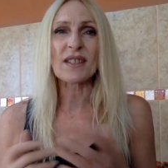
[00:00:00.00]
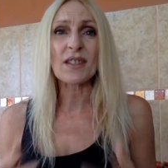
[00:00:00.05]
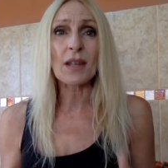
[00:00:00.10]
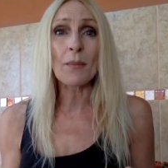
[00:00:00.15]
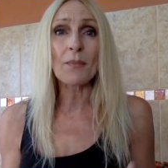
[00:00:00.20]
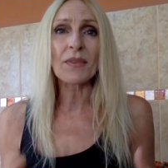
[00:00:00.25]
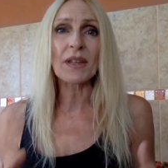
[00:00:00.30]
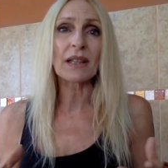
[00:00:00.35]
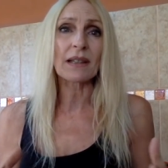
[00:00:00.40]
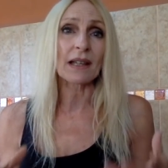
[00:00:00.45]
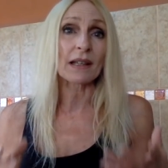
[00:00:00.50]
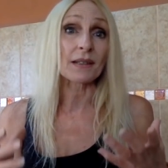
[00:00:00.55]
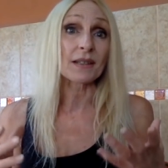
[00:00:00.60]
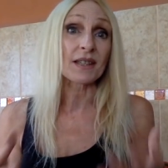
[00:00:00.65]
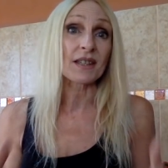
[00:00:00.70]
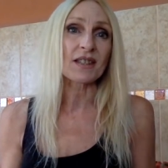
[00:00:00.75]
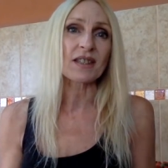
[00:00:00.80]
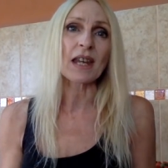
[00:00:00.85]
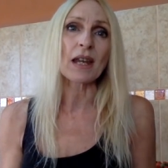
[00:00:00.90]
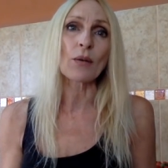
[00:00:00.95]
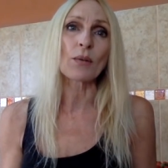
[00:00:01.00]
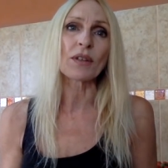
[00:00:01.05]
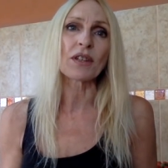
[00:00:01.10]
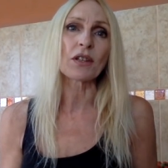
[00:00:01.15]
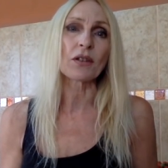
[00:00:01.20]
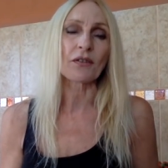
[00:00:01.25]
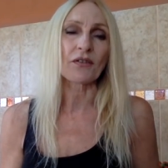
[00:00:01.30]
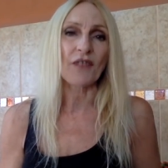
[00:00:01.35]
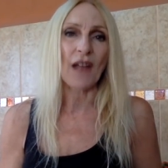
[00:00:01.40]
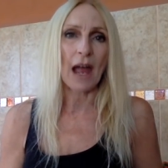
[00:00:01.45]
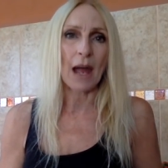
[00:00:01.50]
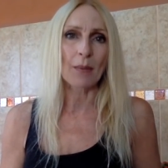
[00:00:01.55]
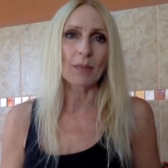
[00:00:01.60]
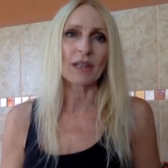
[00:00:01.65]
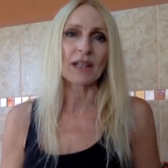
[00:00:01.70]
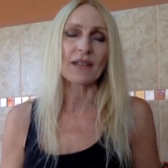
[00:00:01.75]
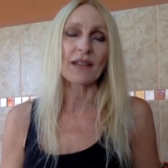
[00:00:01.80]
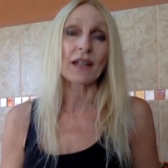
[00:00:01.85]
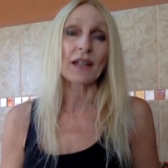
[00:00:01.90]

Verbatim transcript: something that'll stay with your family,